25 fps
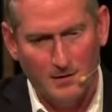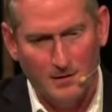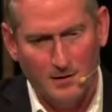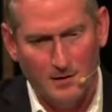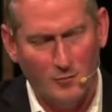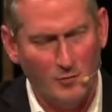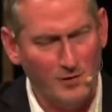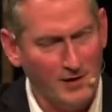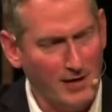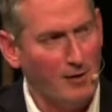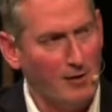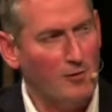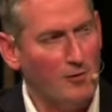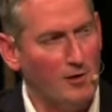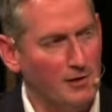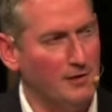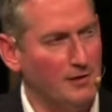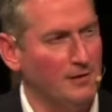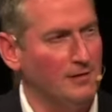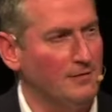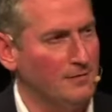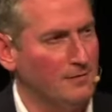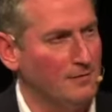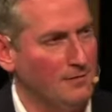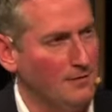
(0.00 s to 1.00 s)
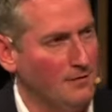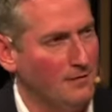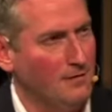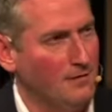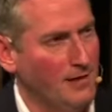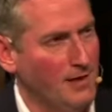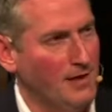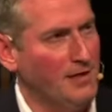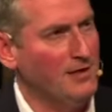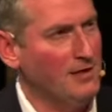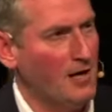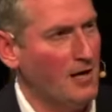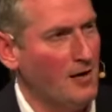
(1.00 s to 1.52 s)
I wonder how I could
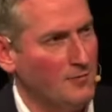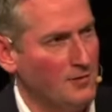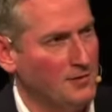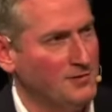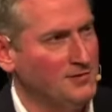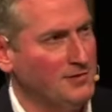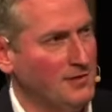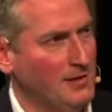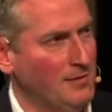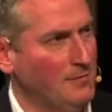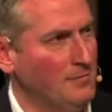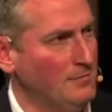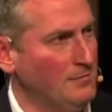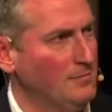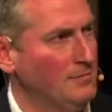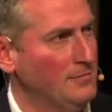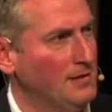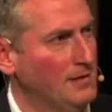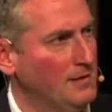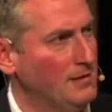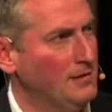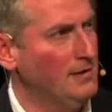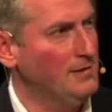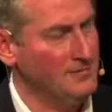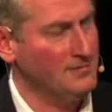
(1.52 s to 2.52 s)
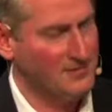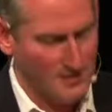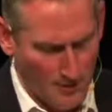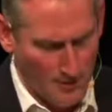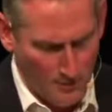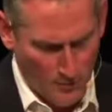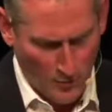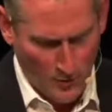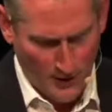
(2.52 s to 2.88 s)
encourage them in some